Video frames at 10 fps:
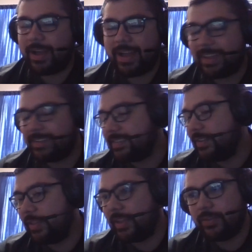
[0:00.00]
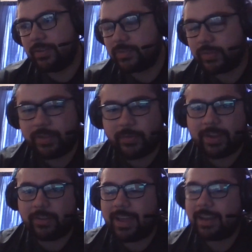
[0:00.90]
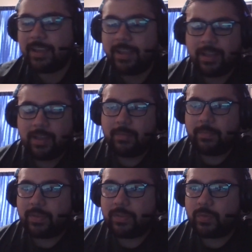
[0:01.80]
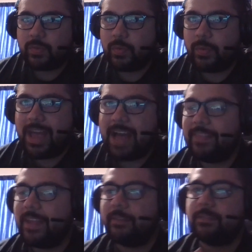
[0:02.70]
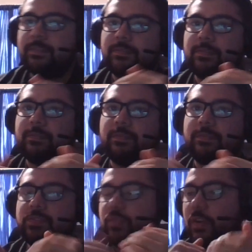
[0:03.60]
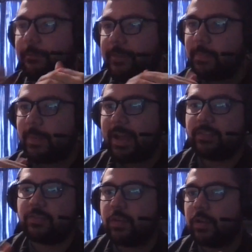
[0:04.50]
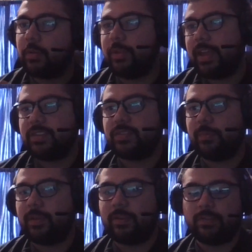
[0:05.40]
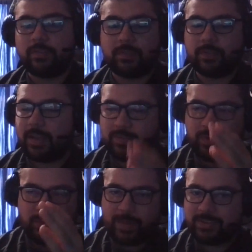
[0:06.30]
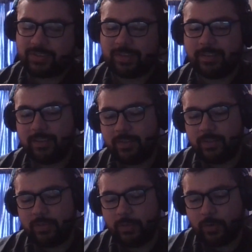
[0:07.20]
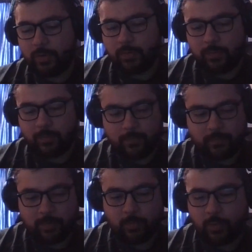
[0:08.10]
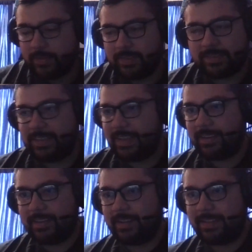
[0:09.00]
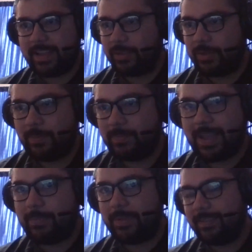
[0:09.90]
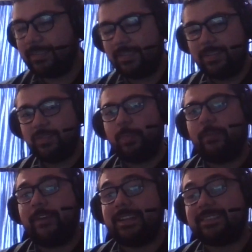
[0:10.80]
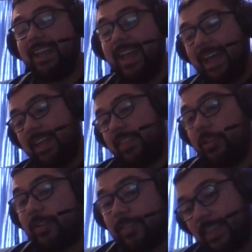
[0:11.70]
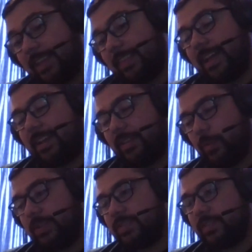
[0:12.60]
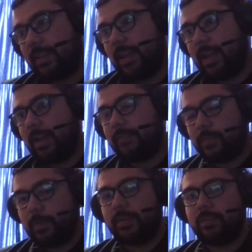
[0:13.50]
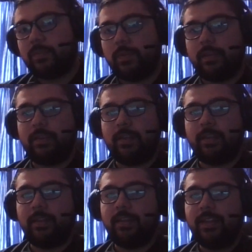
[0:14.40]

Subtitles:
I can tell you that you're totally right on that, because we have that strong feedback and strong communication. Because as you mentioned, you go from 1 to 10, and that could happen super fast. And the other thing that you mentioned that I have experience in